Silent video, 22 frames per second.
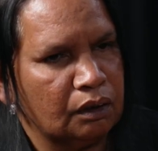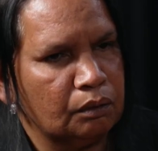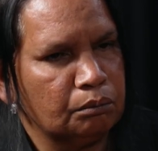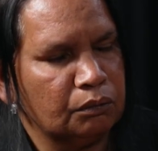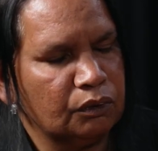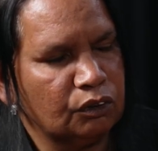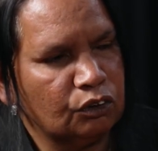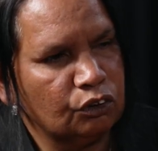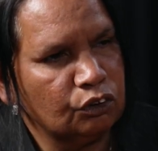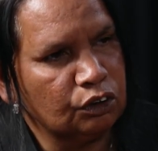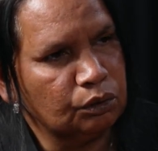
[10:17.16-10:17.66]

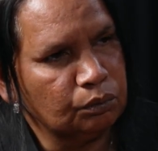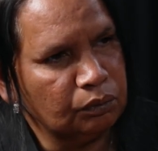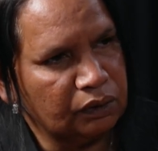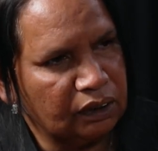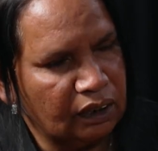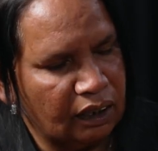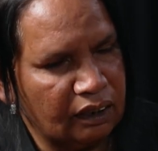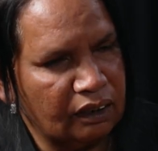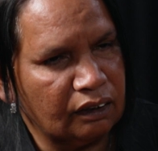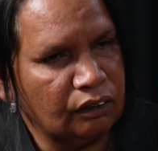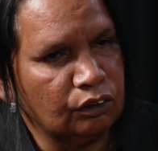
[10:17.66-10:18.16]
because we
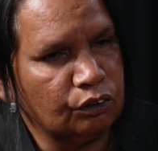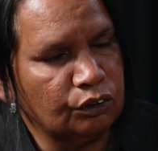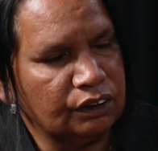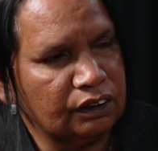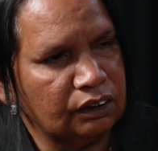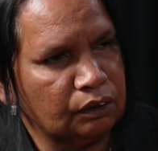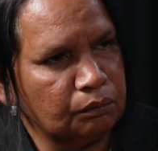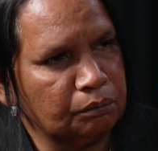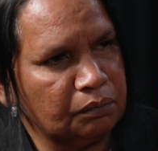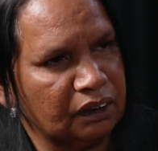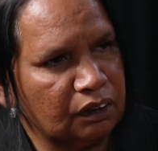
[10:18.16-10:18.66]
are
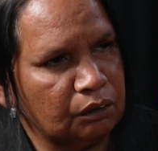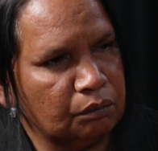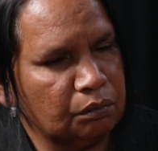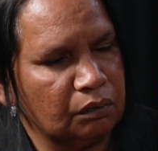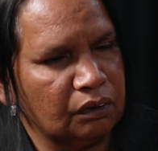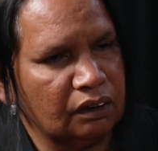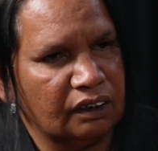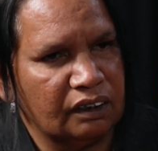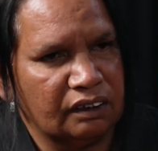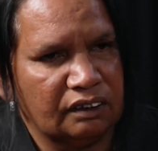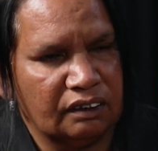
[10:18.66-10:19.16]
losing
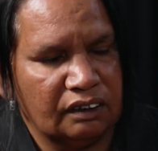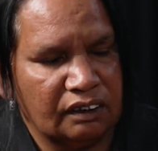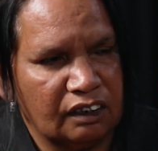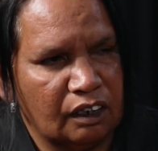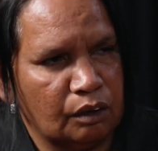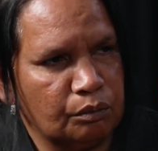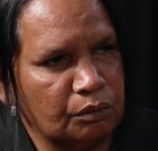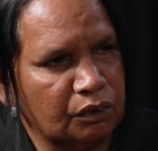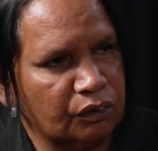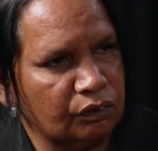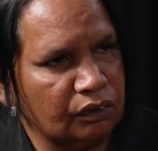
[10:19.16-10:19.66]
people at
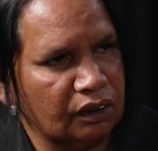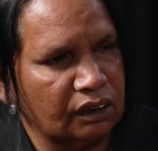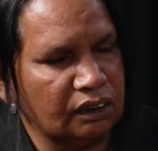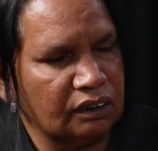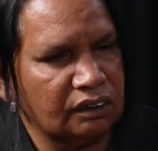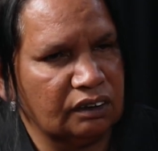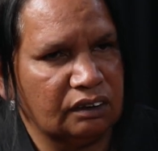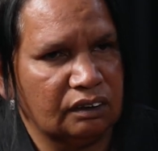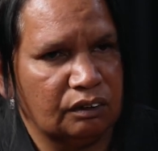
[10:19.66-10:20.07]
alarming rates,